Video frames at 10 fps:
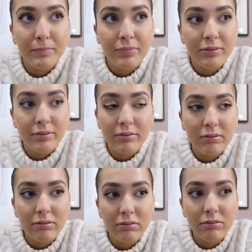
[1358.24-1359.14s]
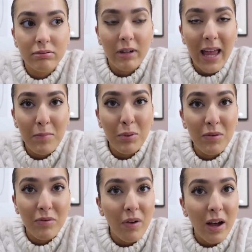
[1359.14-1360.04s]

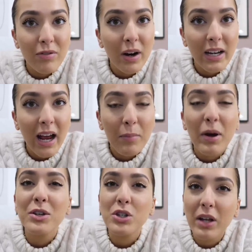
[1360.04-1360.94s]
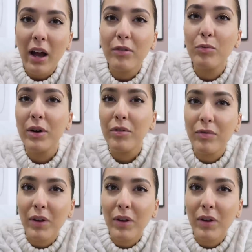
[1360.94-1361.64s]
8.5 right now, but I just kind of want to